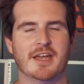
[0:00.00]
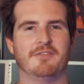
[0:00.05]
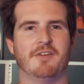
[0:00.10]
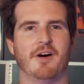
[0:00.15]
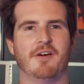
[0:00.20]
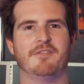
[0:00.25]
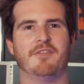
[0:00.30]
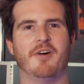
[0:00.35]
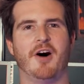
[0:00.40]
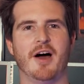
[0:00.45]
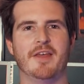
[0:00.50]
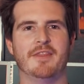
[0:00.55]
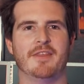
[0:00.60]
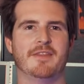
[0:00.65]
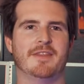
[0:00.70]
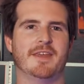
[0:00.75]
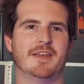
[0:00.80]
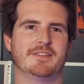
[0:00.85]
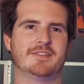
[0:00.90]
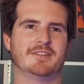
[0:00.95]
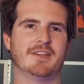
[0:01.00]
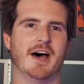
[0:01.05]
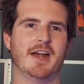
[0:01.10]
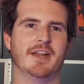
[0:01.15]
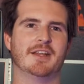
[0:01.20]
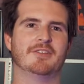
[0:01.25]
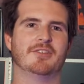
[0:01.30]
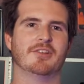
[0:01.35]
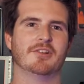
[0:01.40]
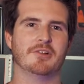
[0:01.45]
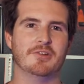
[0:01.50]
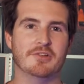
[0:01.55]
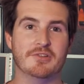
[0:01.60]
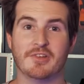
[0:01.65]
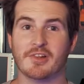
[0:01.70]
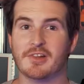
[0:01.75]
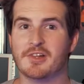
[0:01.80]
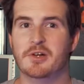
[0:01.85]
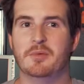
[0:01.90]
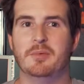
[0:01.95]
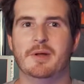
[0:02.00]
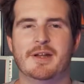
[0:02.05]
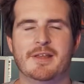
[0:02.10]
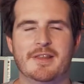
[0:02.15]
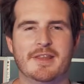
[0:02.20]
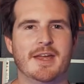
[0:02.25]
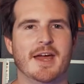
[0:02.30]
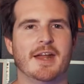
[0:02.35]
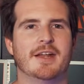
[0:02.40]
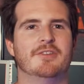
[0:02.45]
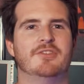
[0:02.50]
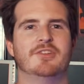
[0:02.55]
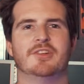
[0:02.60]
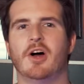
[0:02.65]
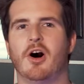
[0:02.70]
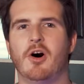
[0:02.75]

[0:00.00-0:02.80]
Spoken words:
If I find that they're starting to lose a little bit of the energy,